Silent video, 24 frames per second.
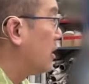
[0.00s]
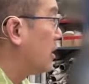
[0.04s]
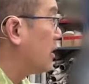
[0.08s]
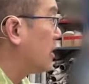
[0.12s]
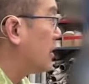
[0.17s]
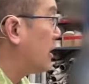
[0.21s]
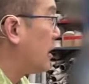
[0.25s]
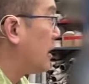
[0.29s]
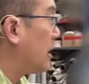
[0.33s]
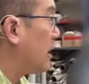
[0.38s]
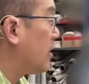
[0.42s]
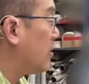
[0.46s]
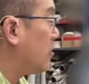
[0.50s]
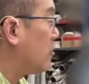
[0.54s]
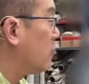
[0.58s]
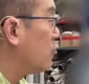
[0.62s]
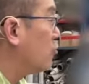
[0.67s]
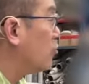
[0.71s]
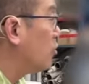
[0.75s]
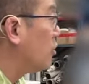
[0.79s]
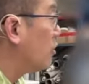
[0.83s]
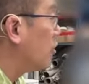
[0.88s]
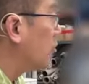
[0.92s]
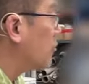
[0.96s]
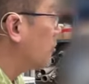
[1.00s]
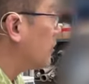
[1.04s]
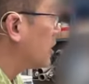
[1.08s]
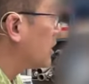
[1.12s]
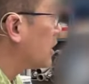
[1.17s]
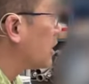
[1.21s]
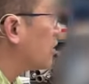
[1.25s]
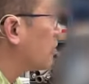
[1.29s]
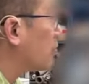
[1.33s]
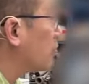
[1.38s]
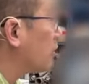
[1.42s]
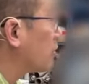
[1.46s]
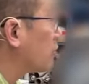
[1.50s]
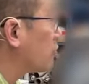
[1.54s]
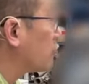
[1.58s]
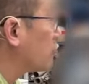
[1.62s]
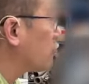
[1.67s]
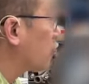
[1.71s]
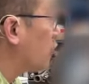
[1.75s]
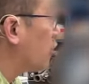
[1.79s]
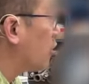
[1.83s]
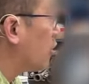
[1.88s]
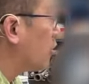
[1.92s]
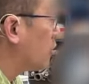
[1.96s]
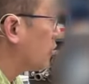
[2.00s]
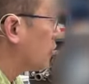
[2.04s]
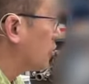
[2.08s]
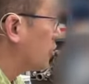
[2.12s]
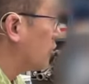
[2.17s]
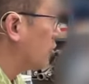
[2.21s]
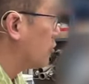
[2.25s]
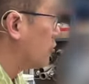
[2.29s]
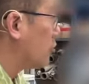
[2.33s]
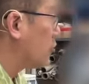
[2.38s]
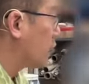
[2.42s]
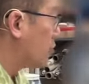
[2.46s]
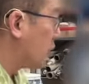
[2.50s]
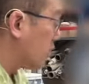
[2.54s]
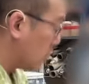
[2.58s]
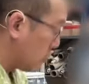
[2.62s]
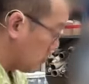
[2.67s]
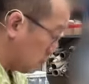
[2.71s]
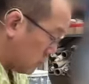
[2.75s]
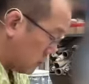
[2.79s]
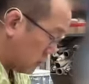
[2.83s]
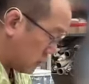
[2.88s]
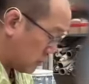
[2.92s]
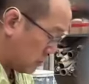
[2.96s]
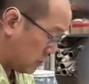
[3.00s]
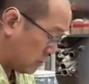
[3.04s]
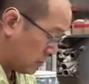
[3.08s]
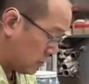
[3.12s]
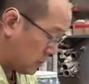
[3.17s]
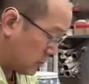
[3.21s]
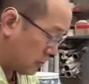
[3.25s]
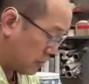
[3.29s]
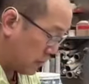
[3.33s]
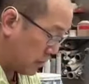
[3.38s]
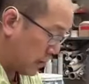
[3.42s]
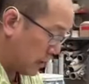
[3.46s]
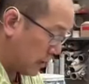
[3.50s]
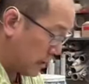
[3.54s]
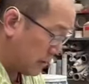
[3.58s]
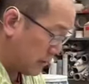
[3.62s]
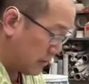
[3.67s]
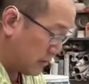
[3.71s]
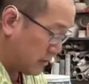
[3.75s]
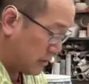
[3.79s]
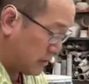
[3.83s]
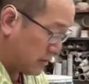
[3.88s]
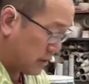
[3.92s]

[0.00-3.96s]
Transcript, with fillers: That you will become a stronger thrower, right?